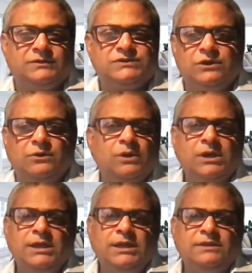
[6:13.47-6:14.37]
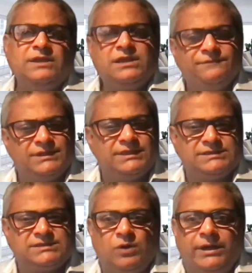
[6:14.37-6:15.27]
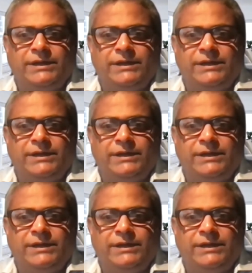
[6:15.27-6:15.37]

So think of it this way.